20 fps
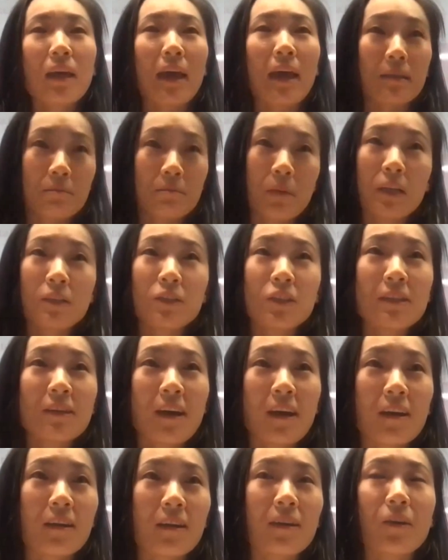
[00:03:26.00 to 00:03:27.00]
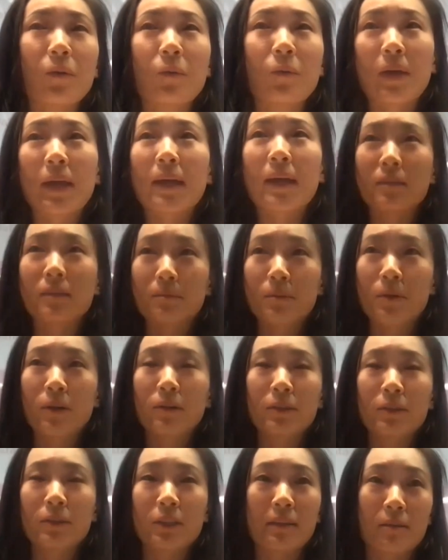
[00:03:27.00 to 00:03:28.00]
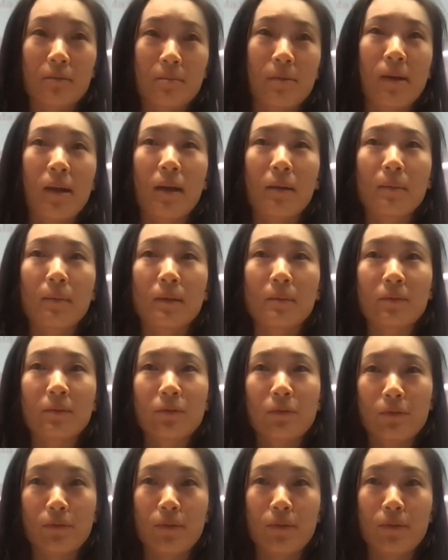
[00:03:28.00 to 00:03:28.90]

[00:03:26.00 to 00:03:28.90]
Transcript: At Monte Carlo, we are approaching the problem